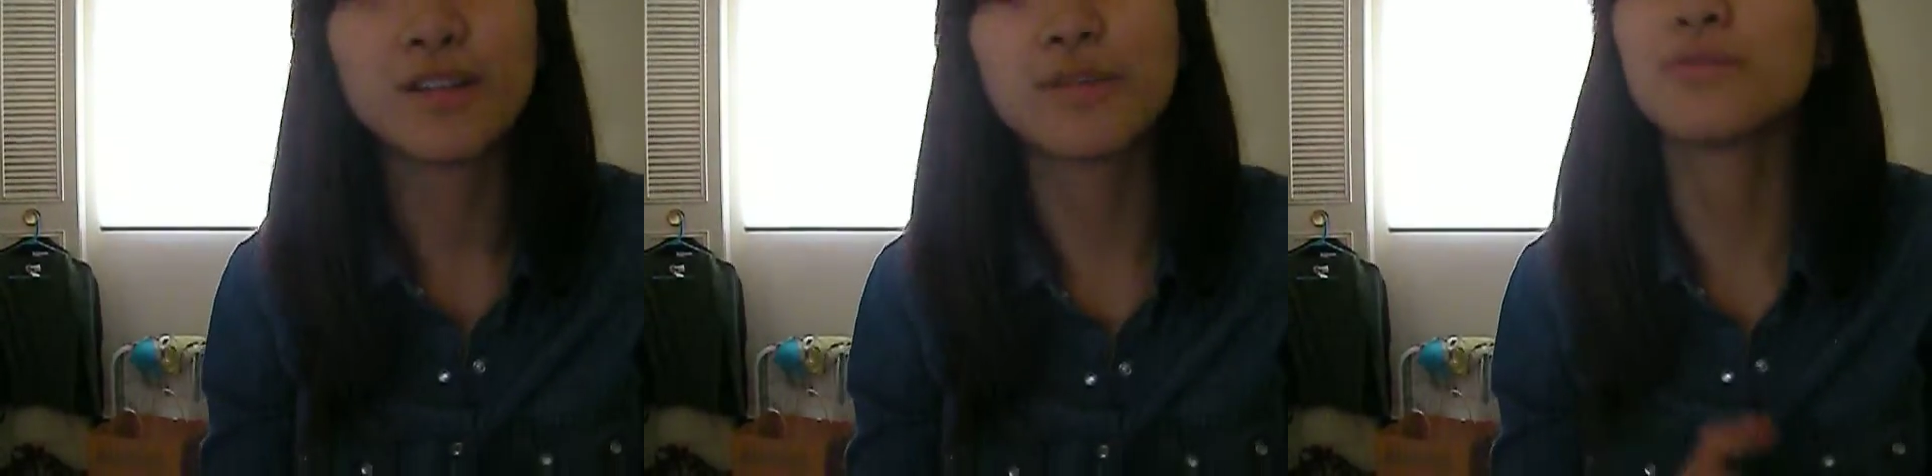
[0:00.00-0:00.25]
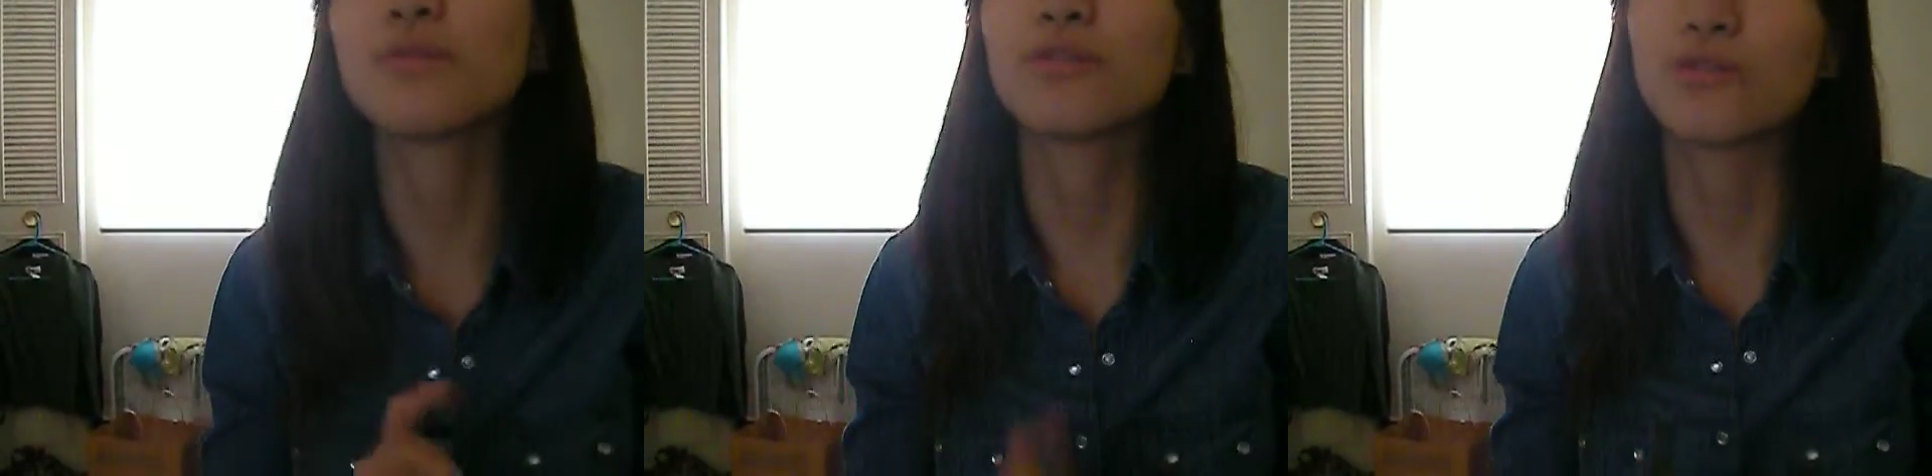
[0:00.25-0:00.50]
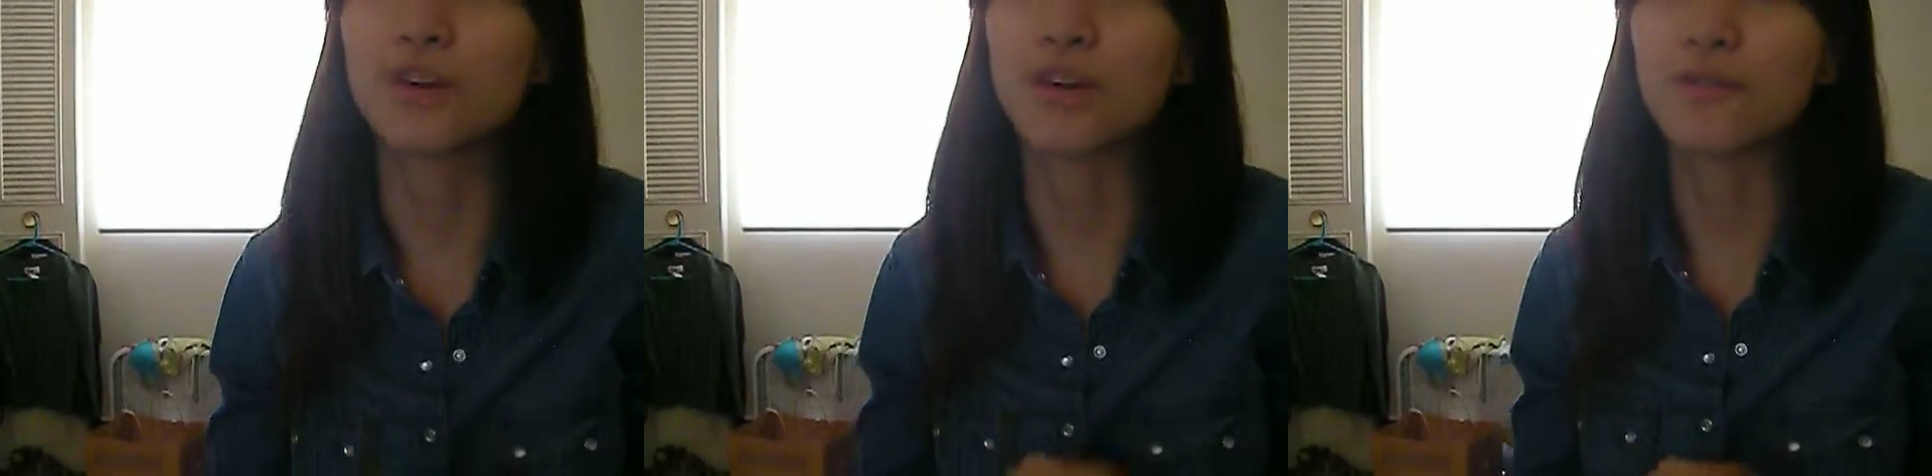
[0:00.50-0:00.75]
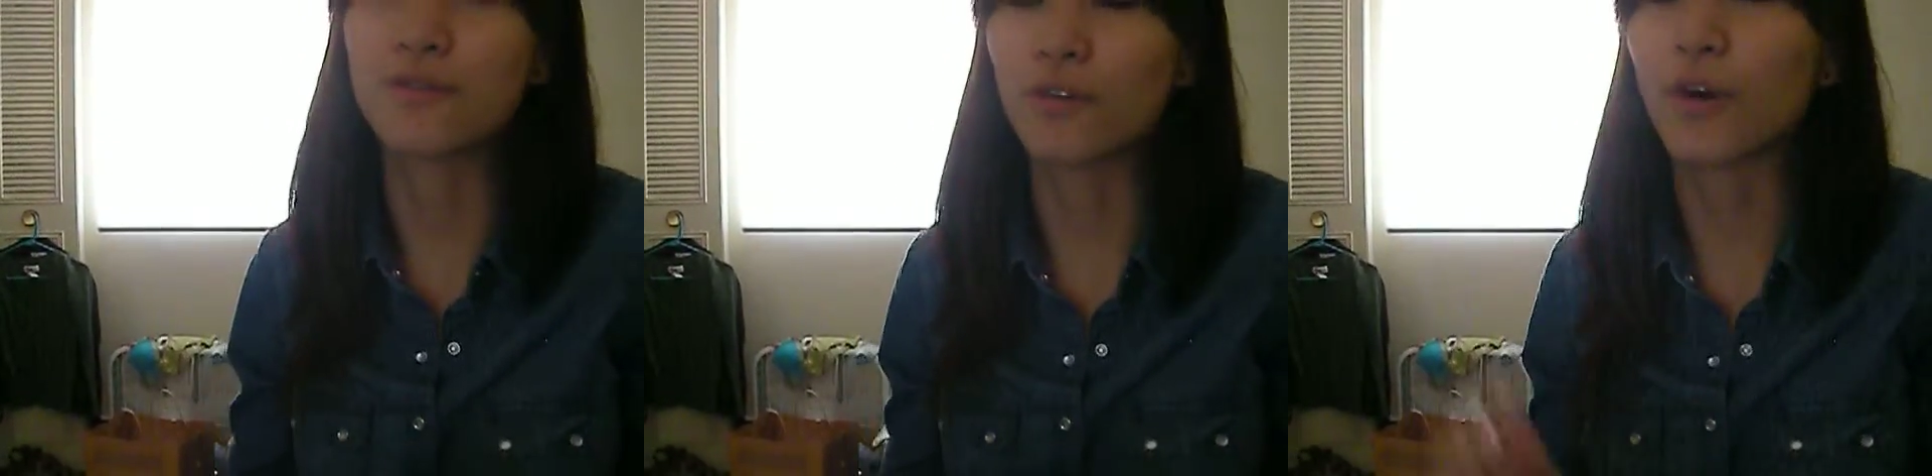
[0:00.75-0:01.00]
2,
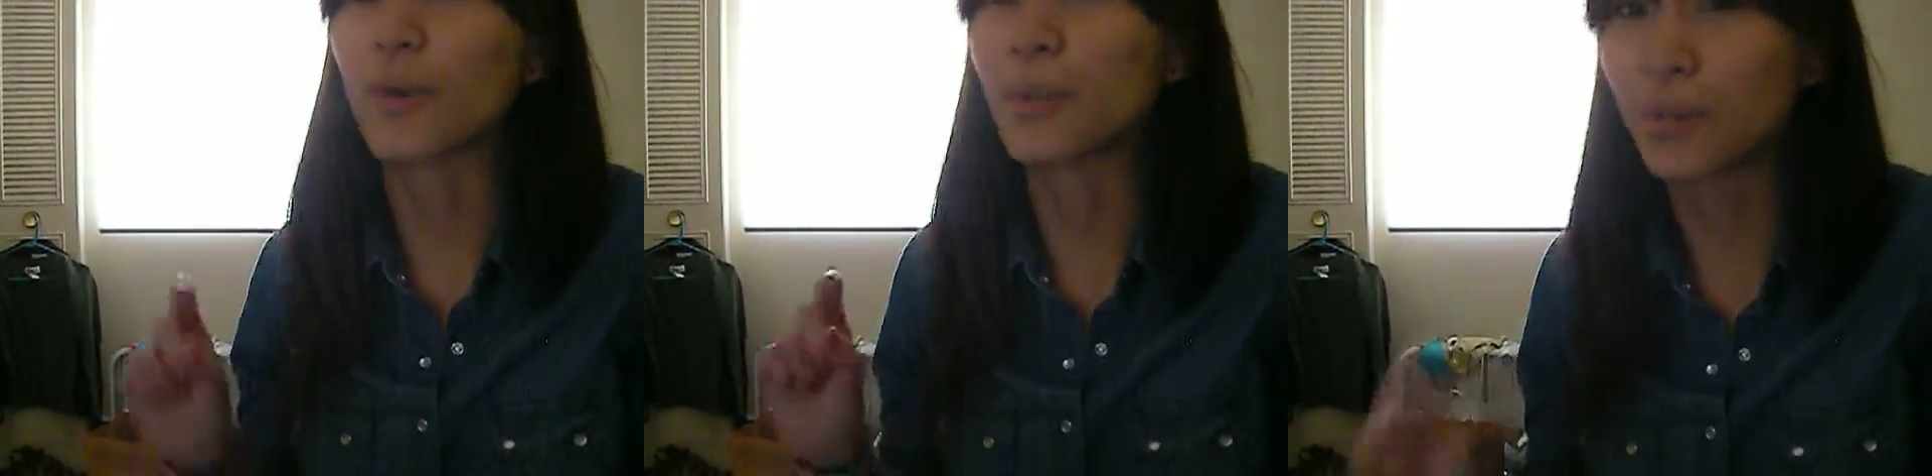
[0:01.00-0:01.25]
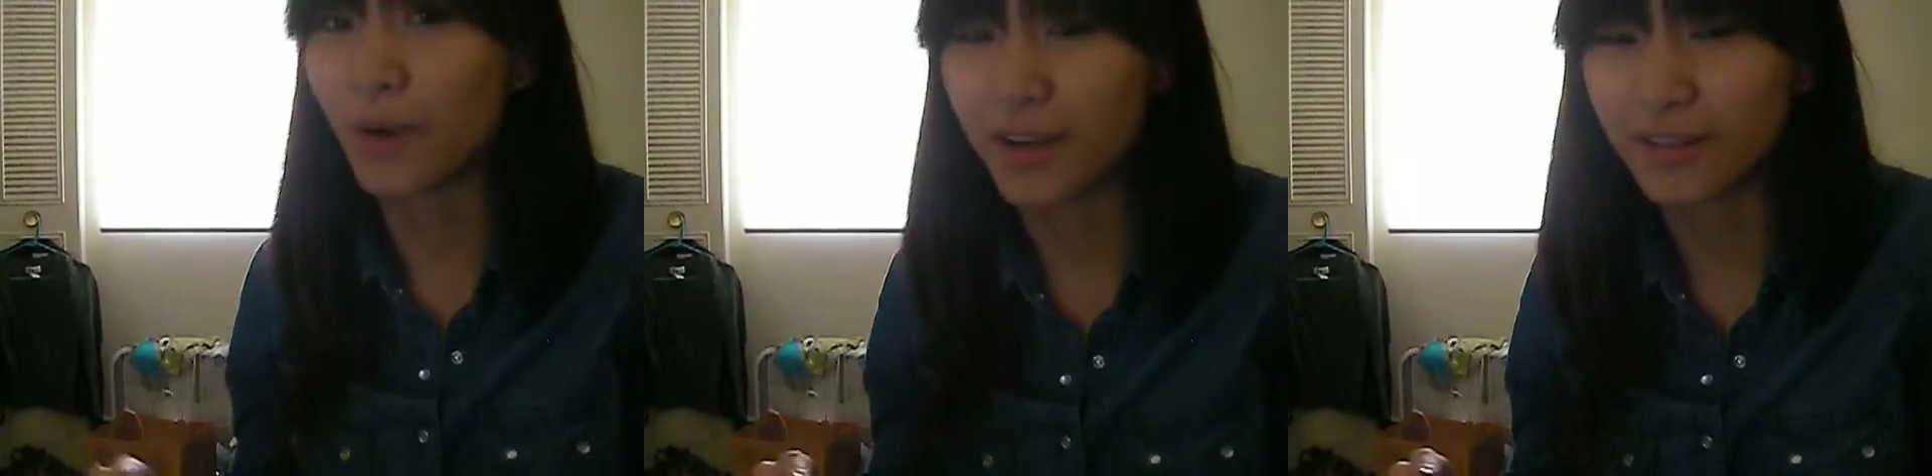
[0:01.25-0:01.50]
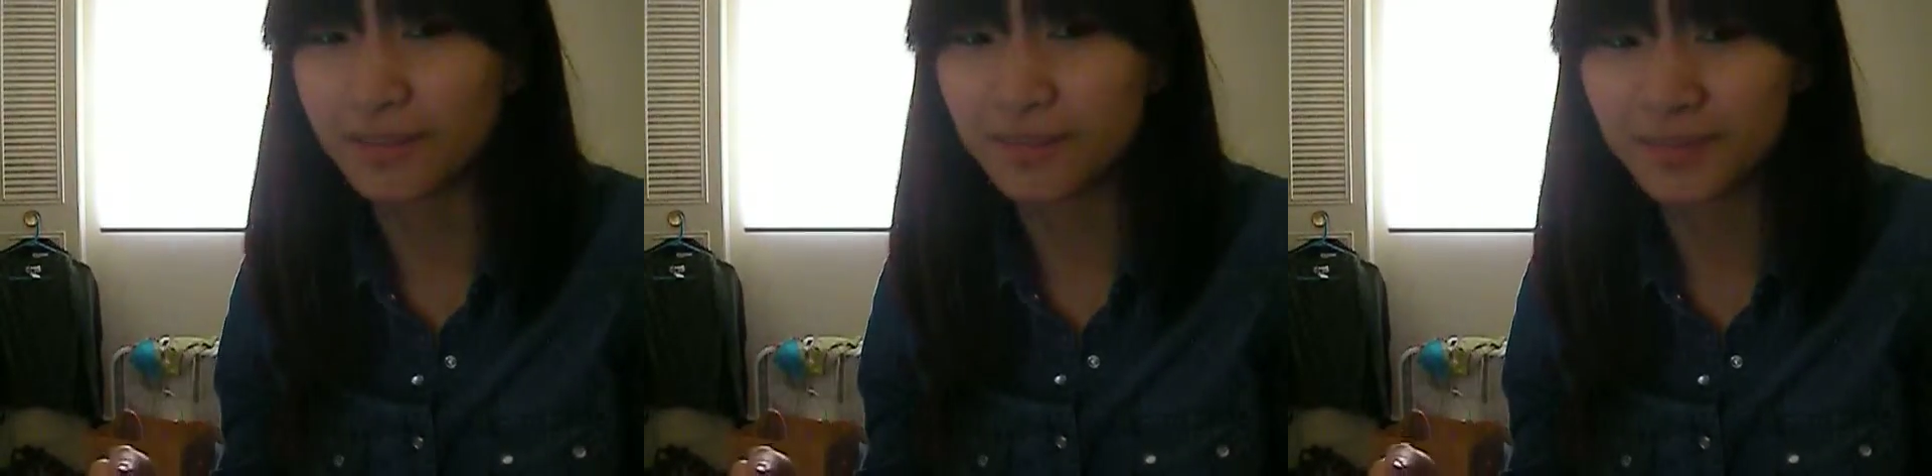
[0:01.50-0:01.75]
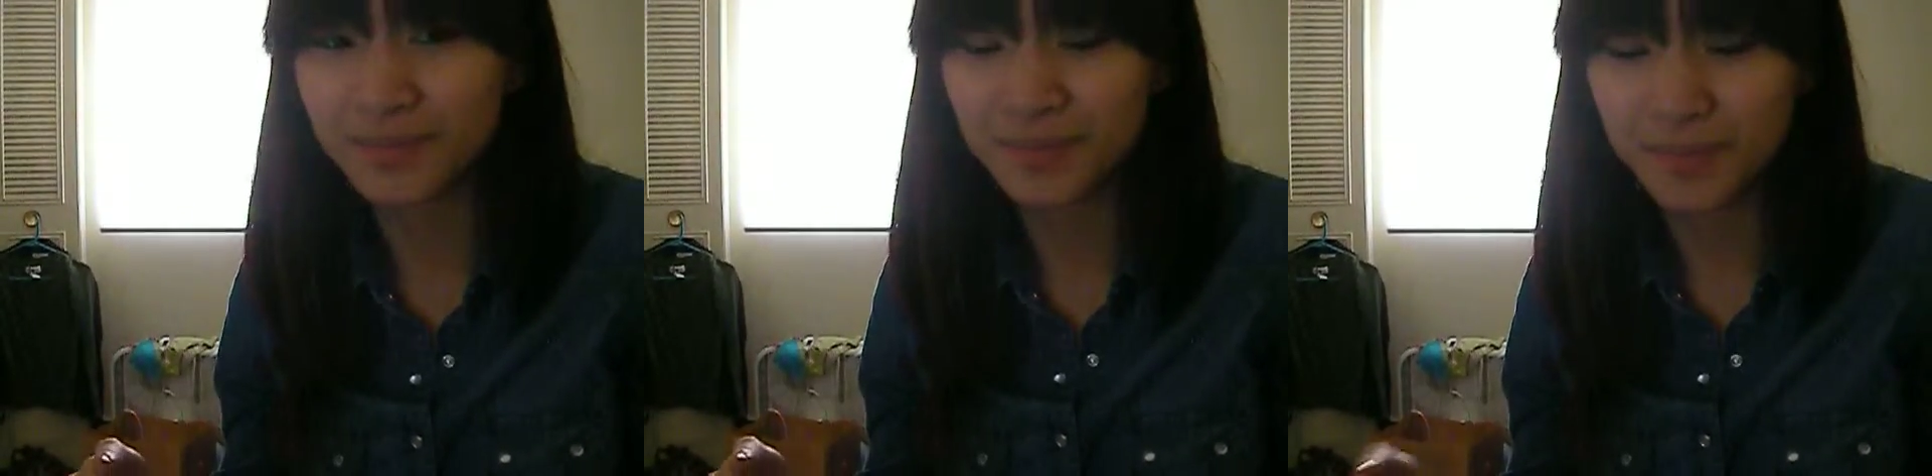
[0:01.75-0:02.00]
3, 4,
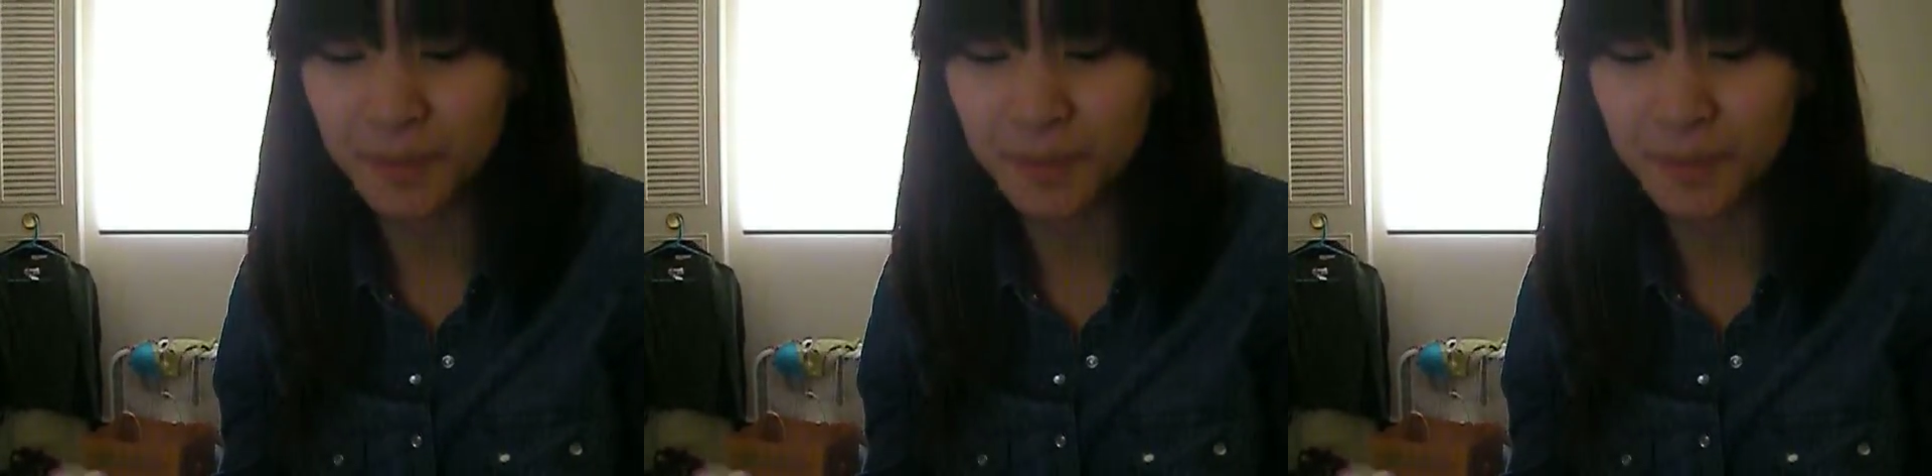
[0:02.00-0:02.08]
1.